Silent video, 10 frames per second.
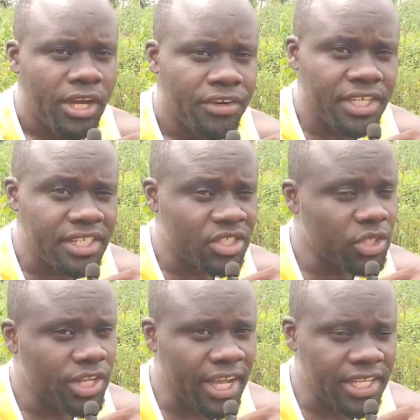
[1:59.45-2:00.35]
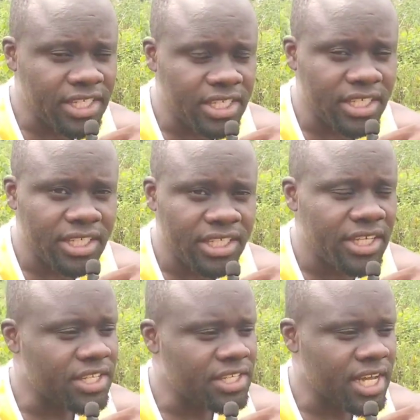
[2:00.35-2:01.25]
retention editing
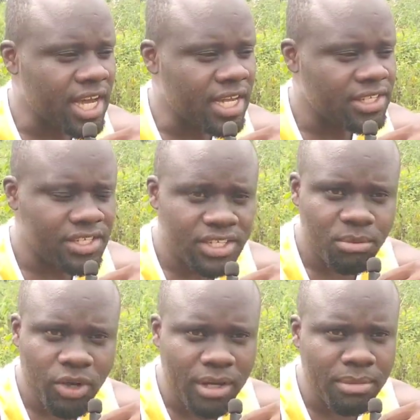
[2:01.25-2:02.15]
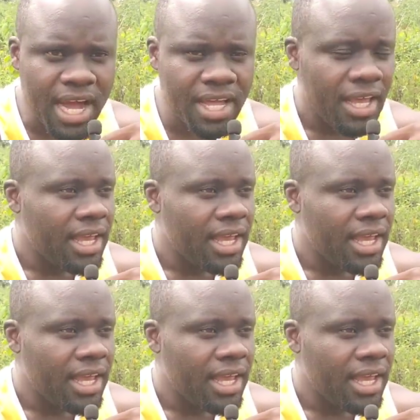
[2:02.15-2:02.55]
is a system whereby